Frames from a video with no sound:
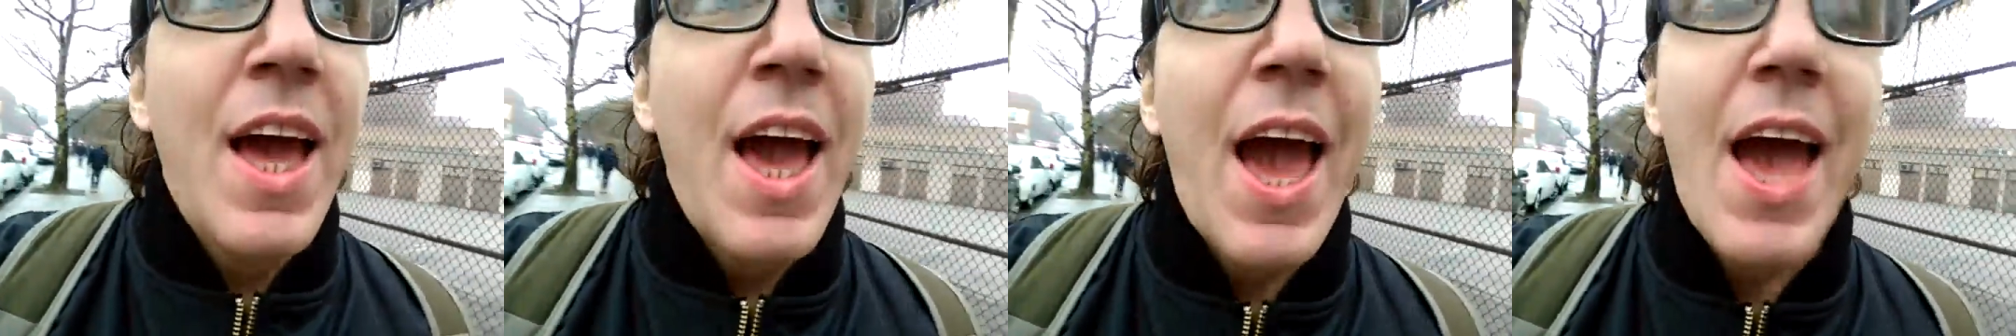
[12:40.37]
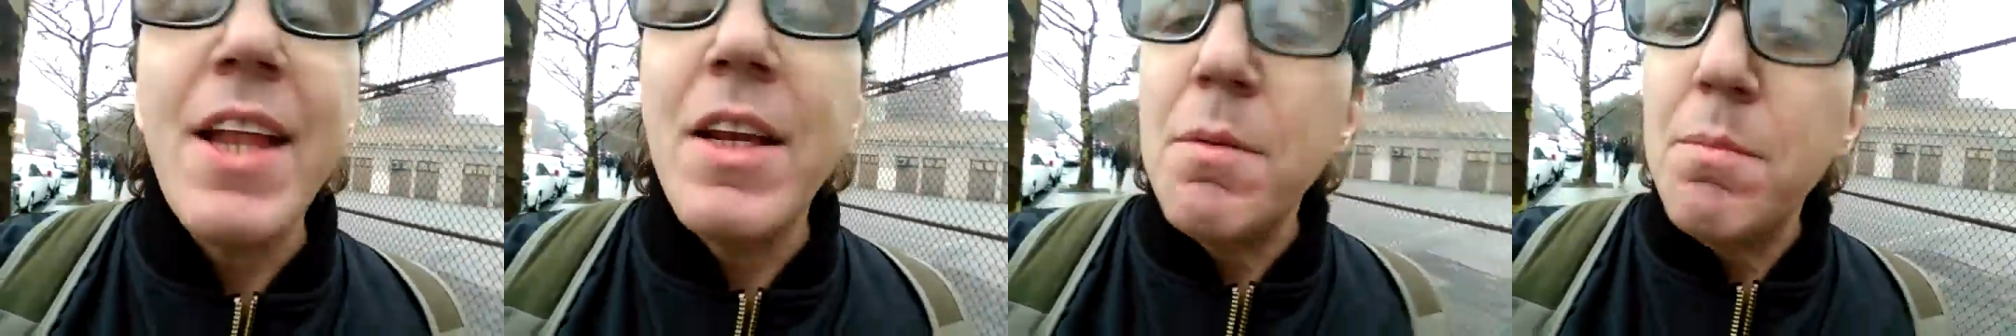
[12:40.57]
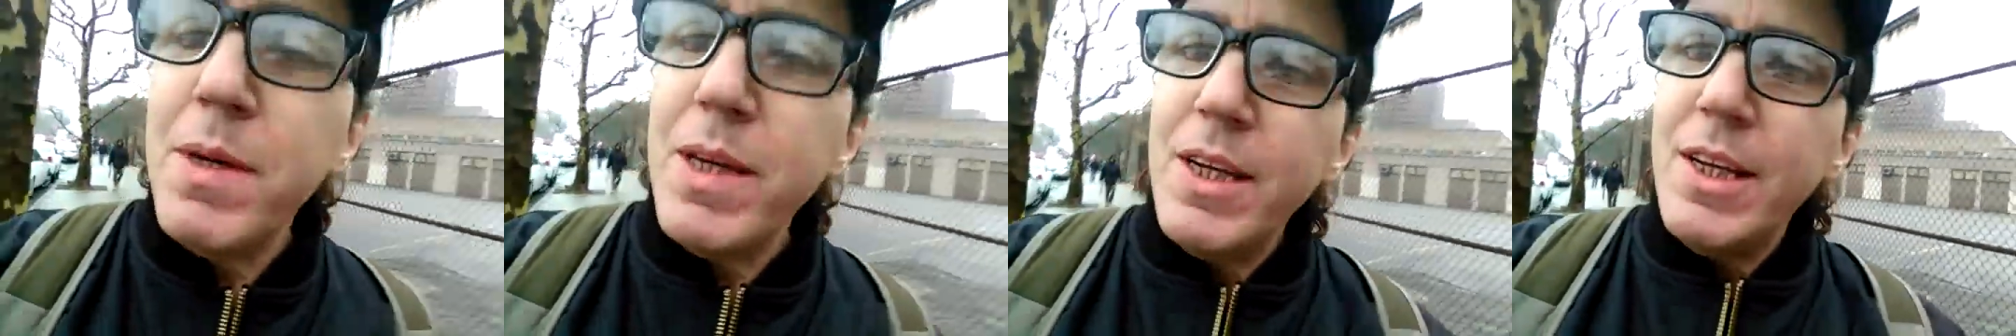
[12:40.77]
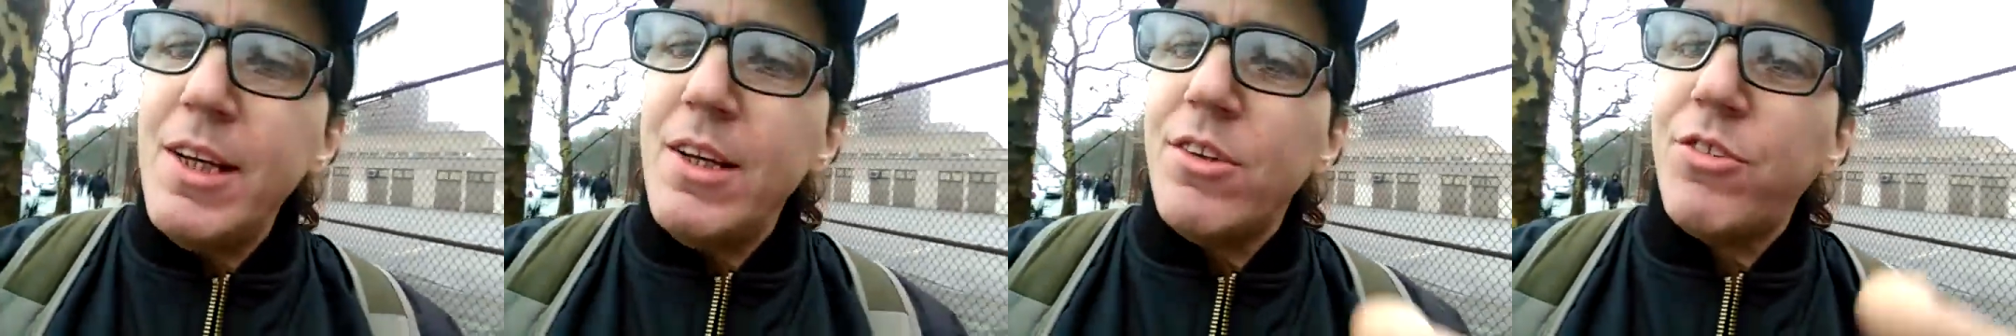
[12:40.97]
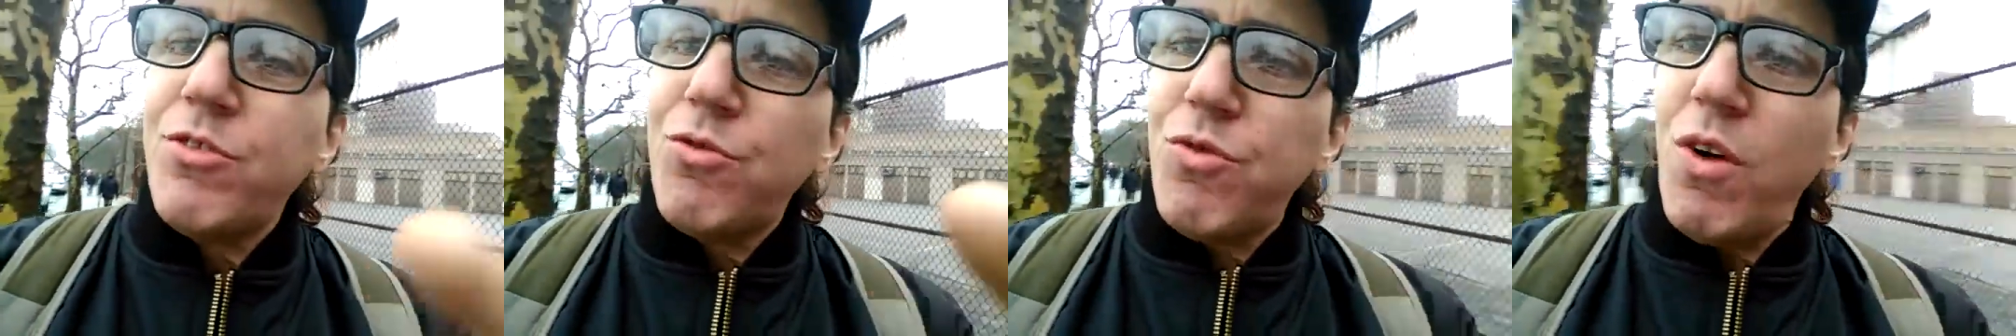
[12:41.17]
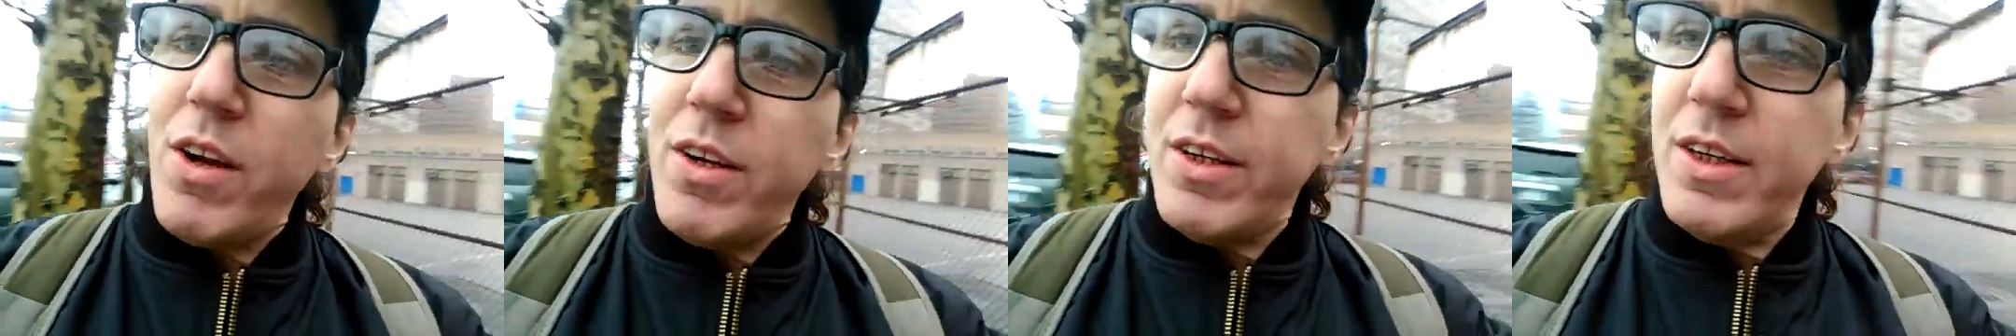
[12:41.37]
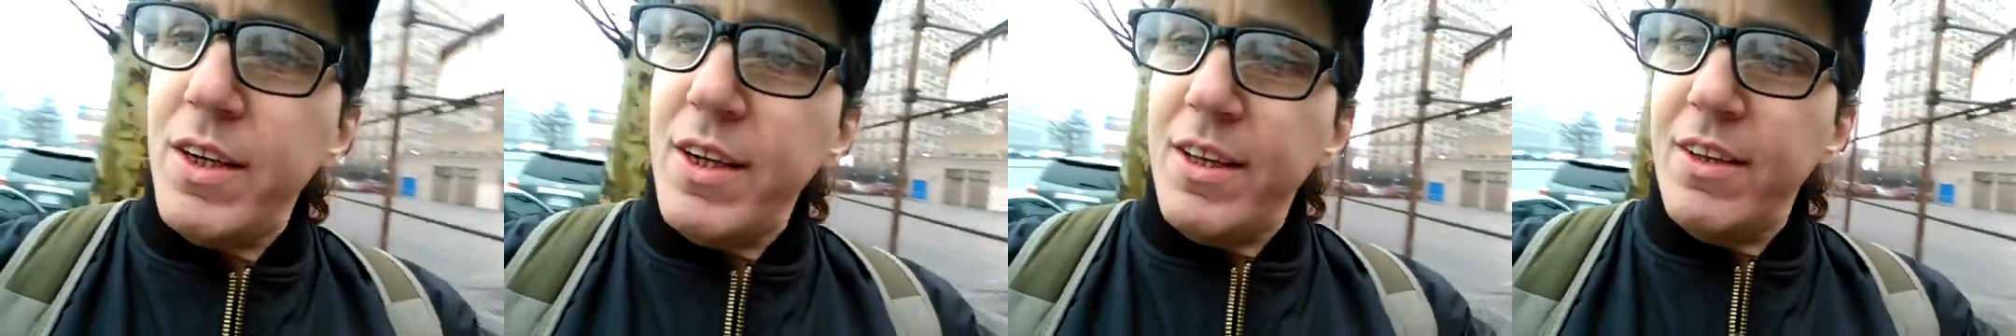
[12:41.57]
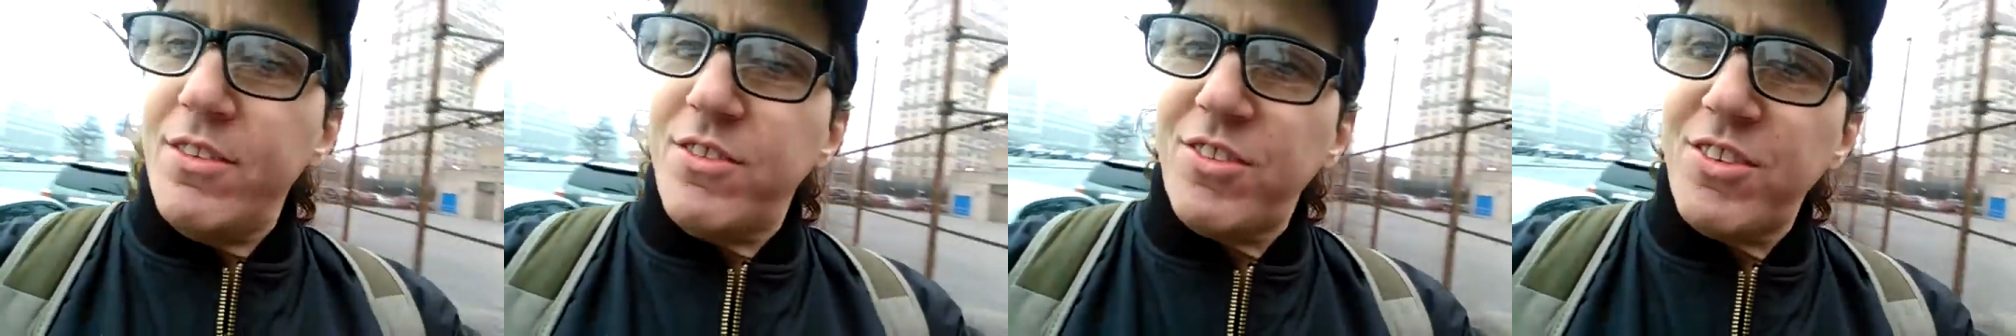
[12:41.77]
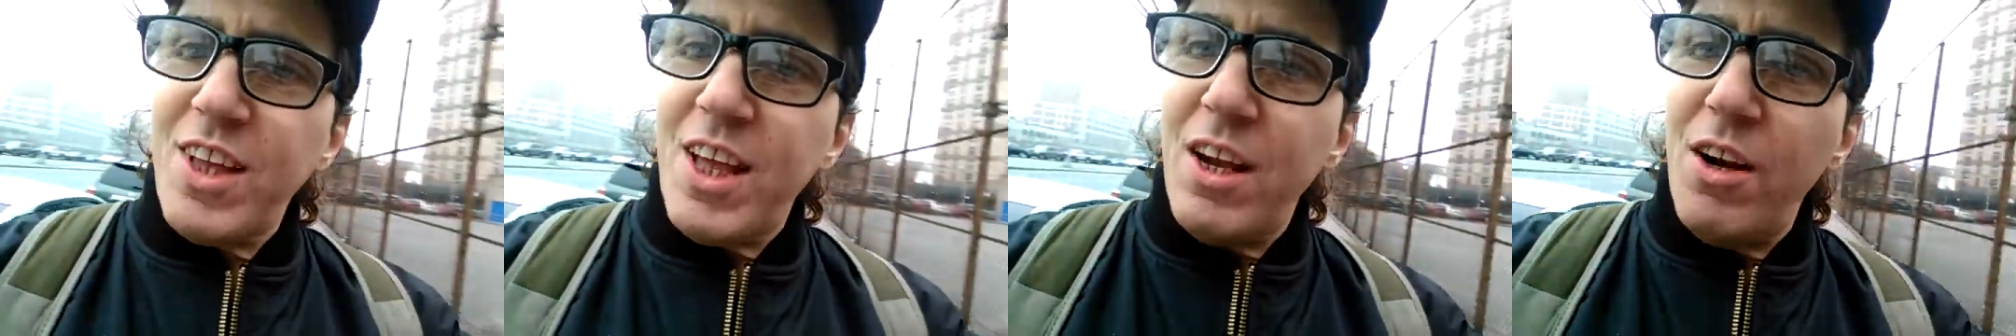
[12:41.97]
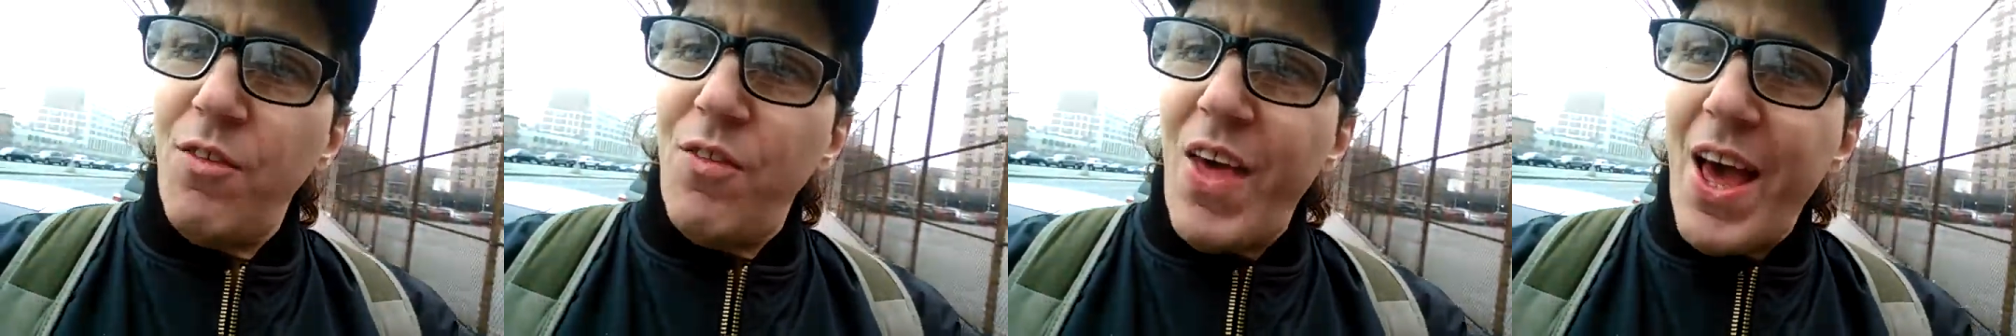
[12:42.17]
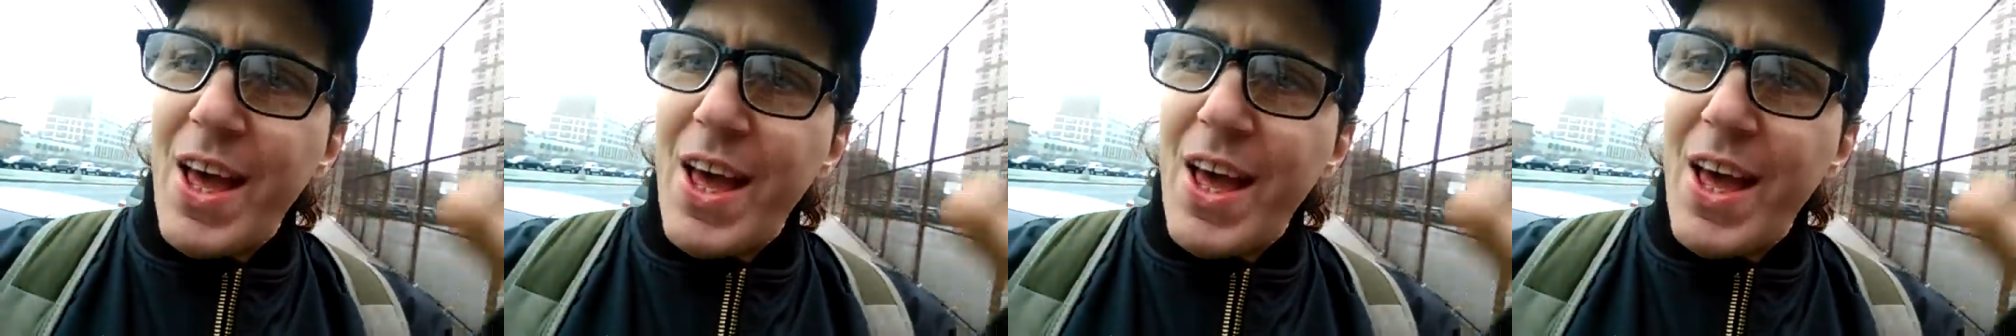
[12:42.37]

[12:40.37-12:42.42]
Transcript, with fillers: And the media is running, instead of